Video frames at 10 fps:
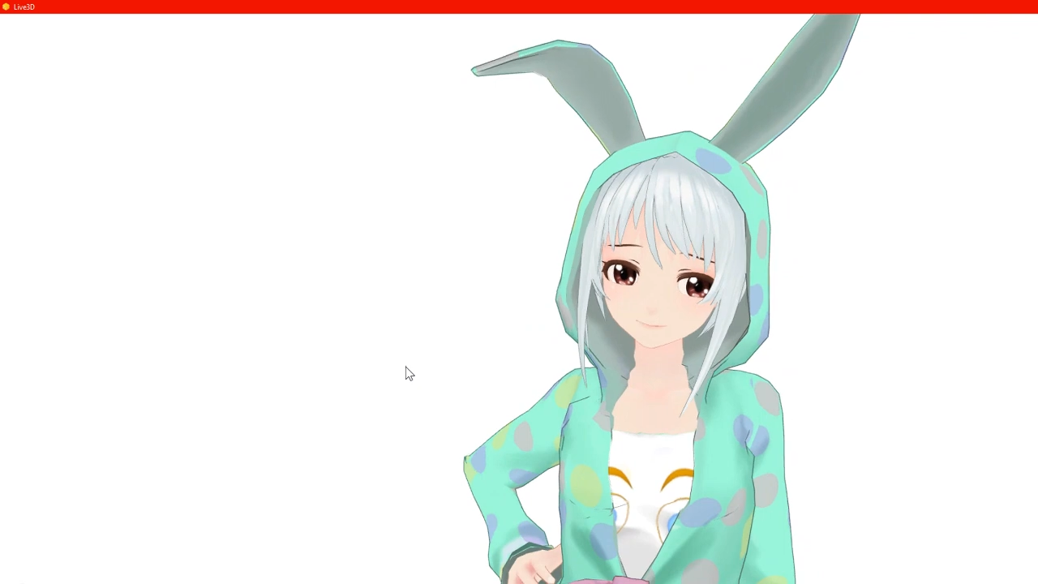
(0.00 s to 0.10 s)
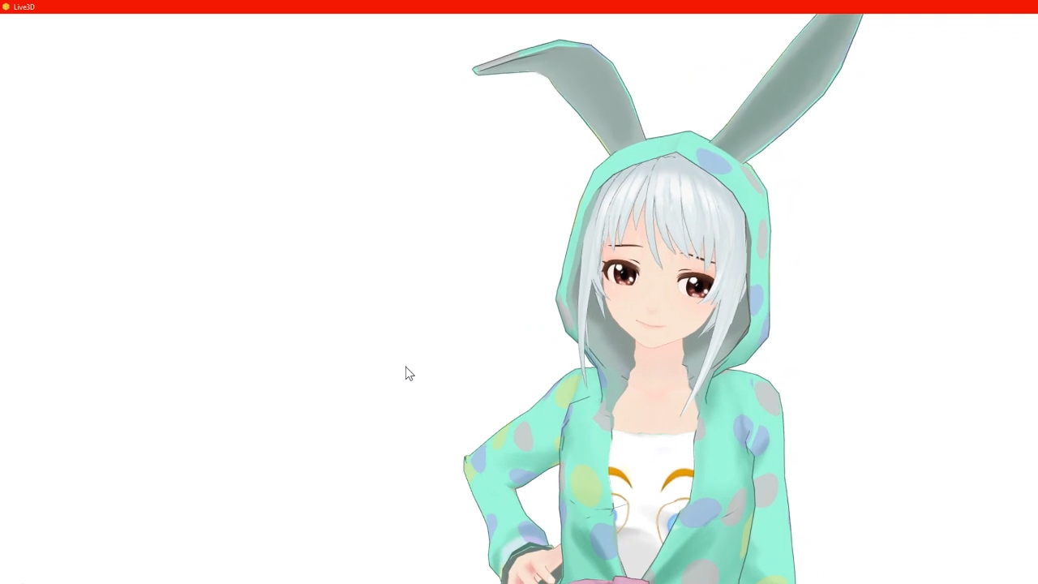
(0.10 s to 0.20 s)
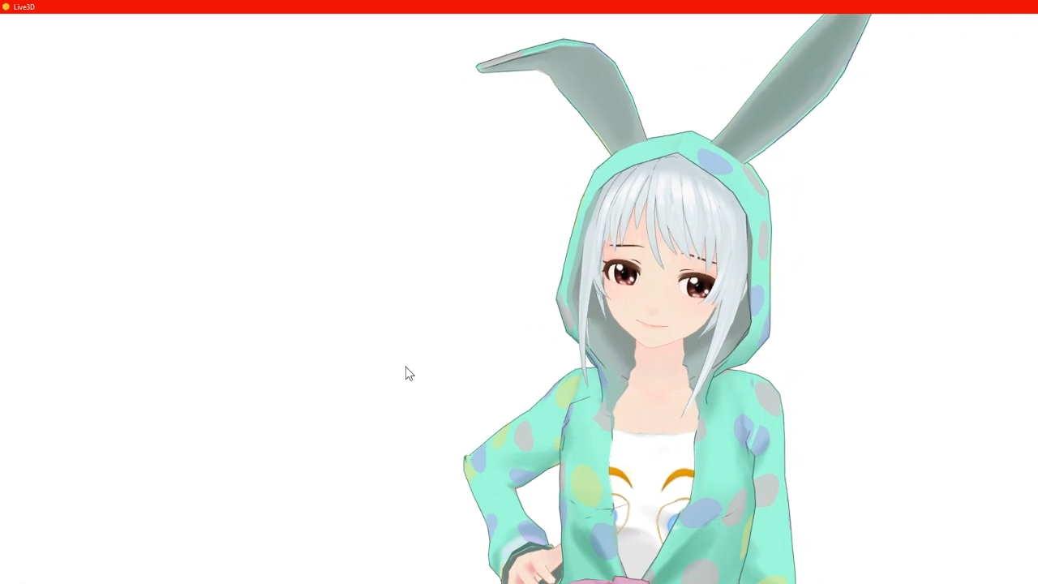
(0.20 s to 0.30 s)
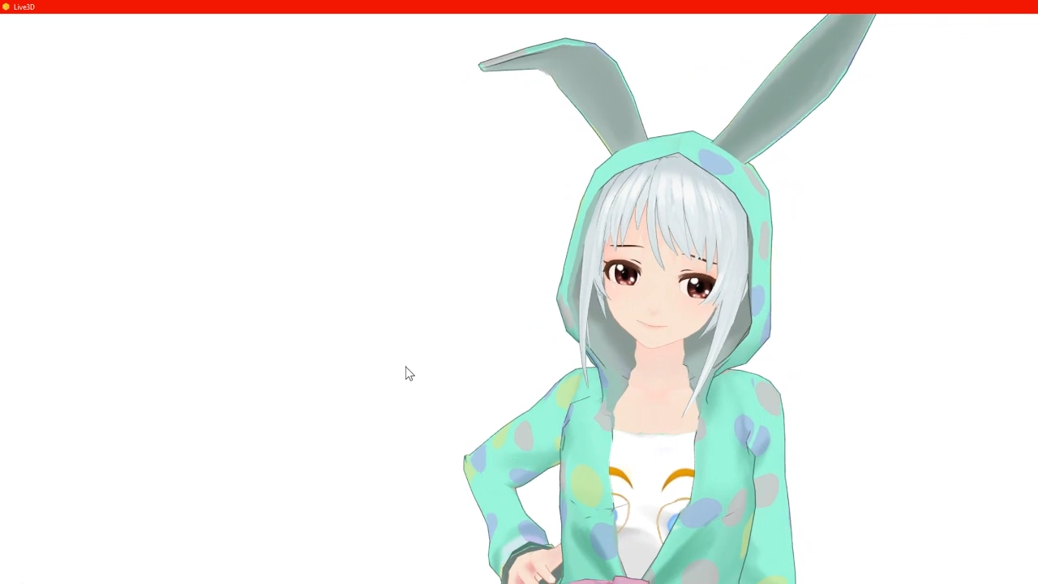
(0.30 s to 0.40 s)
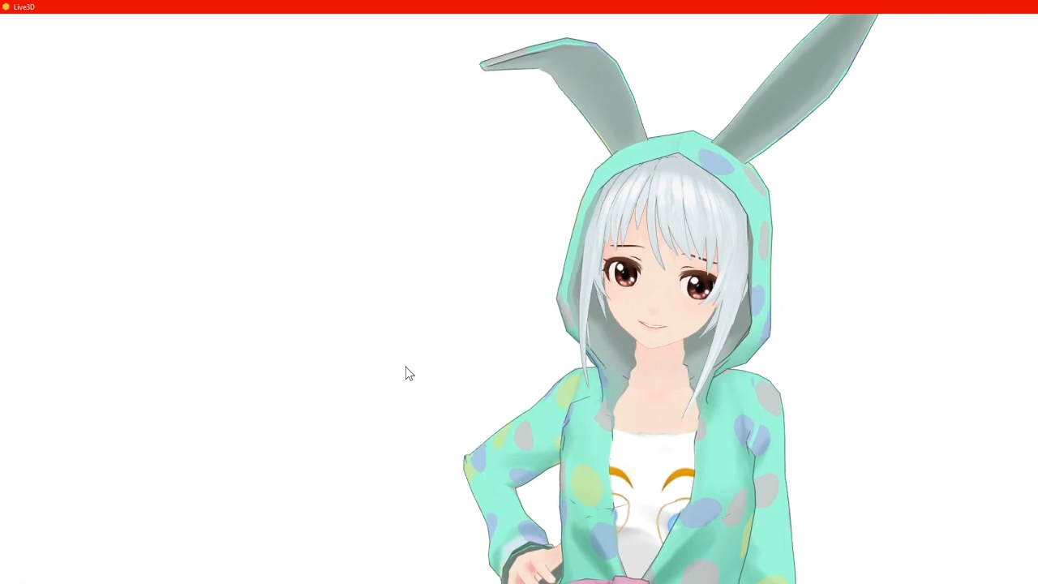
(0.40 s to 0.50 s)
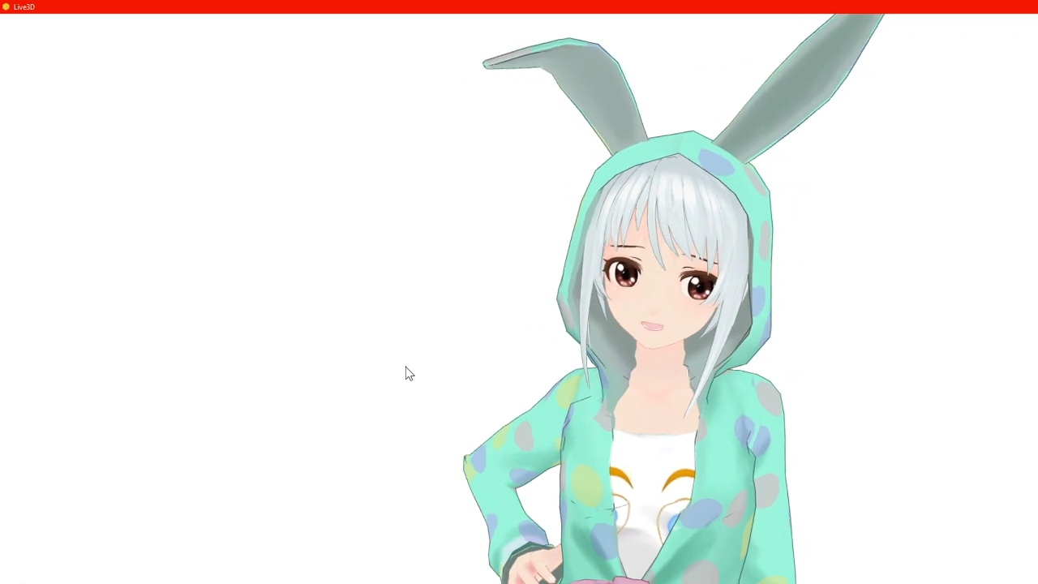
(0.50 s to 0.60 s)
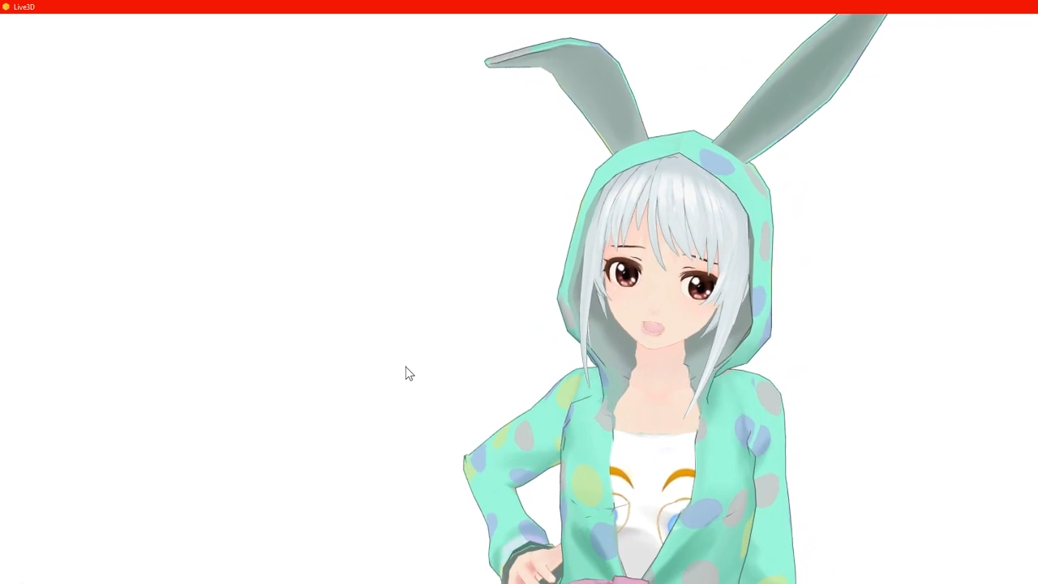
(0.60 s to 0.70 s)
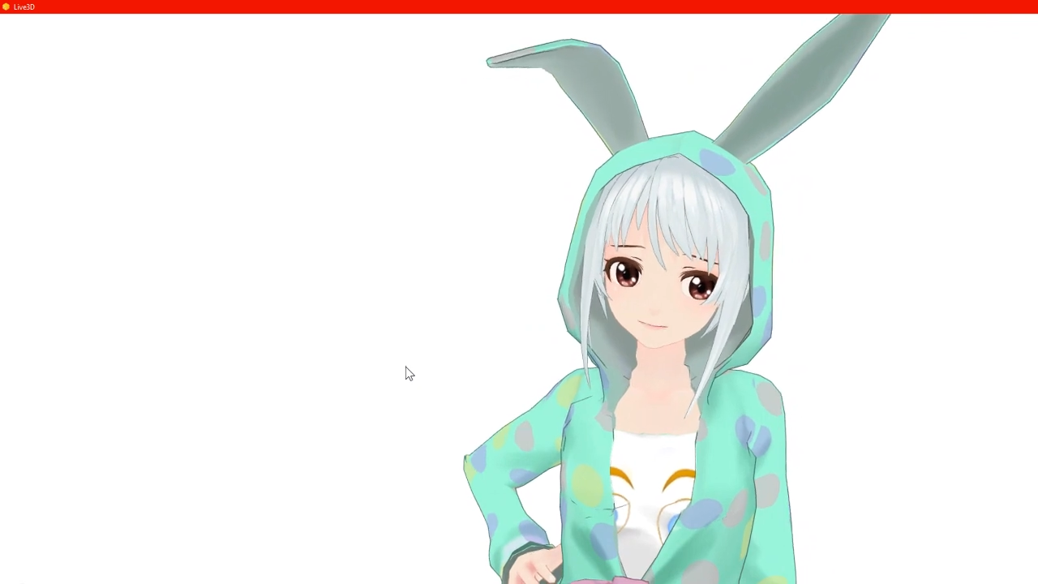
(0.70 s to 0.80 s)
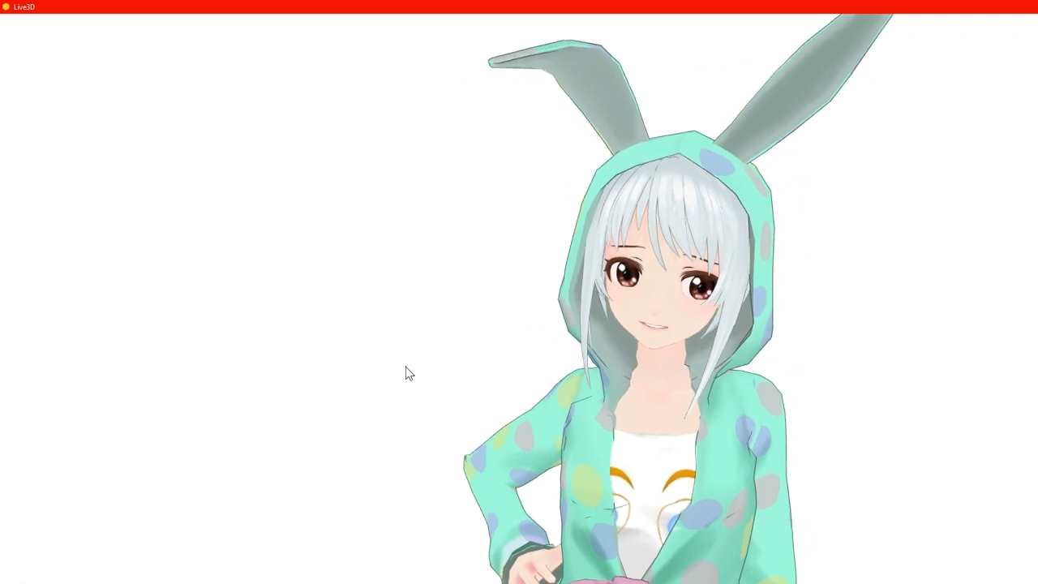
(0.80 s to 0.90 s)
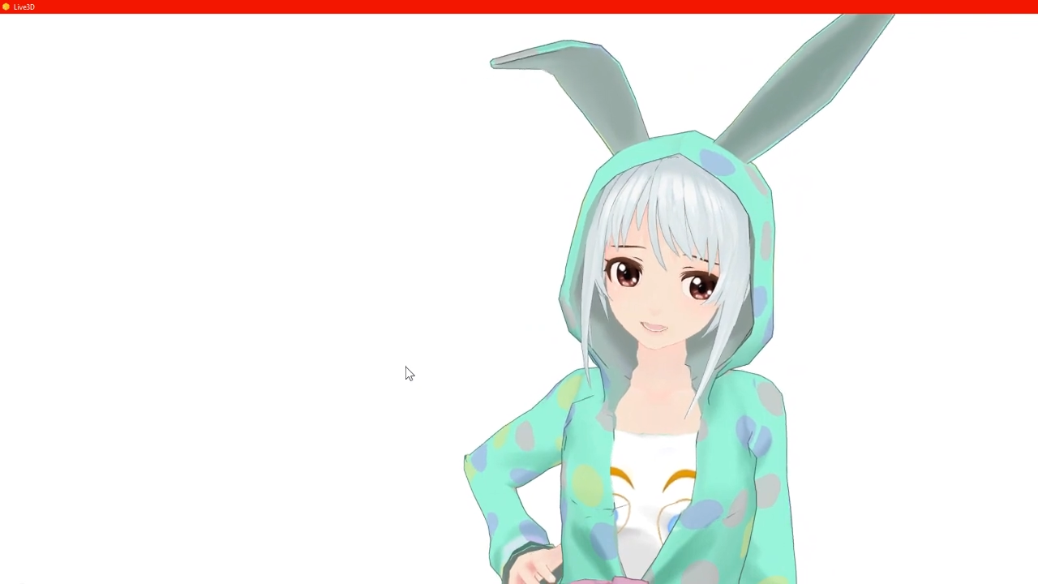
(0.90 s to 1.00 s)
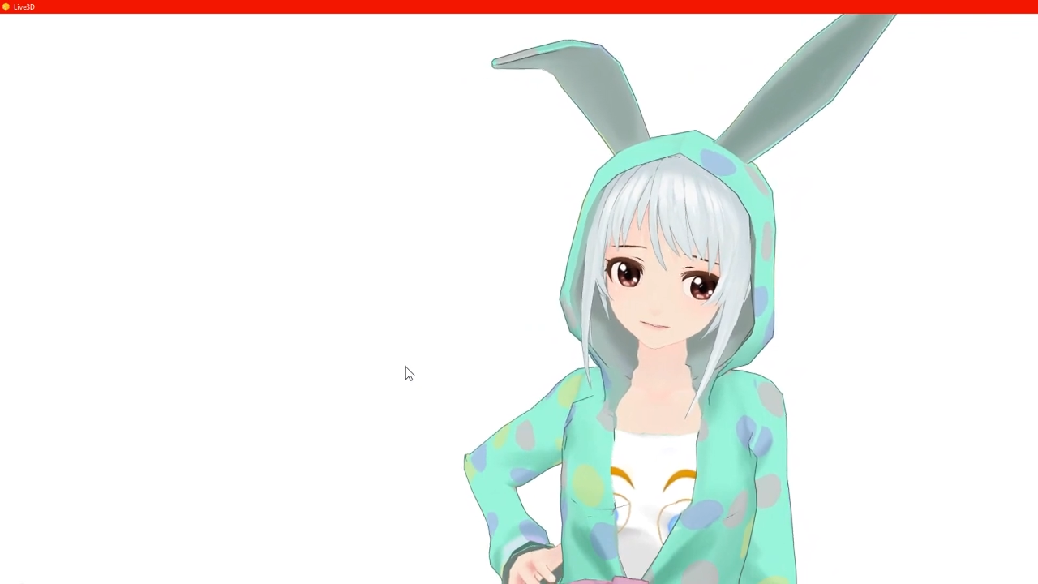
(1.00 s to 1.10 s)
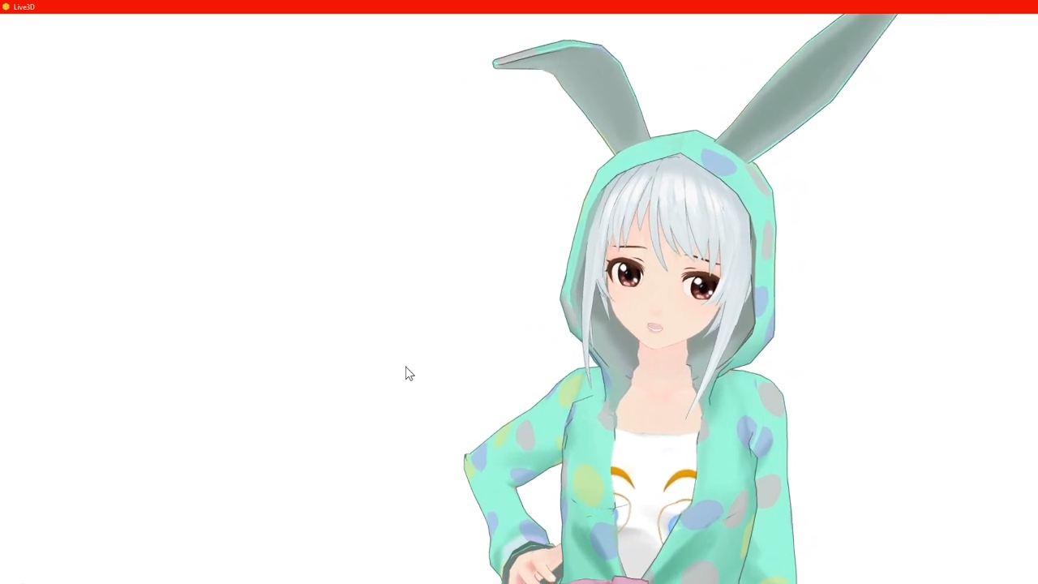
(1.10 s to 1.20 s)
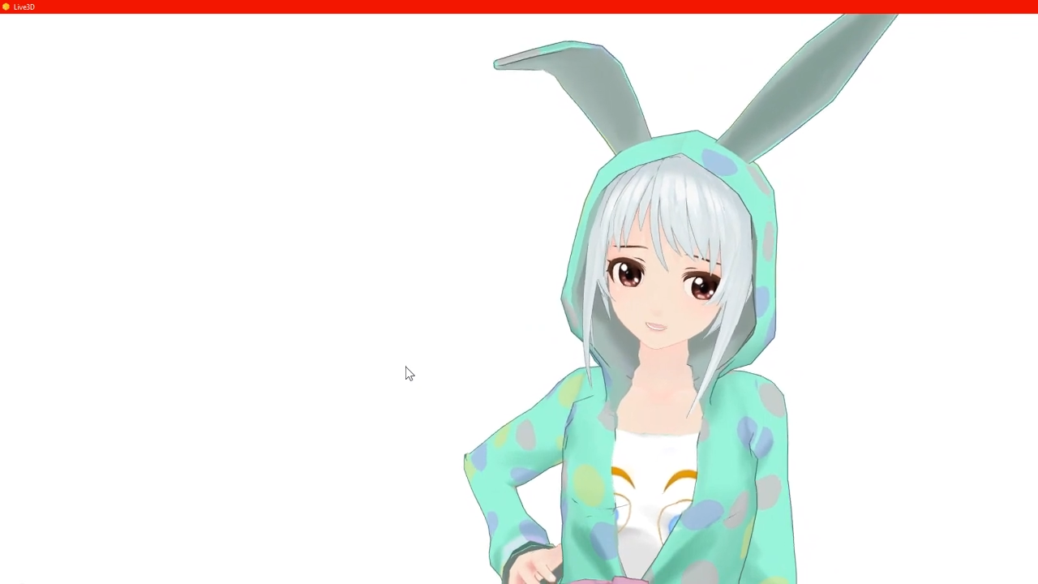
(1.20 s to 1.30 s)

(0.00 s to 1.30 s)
The last episode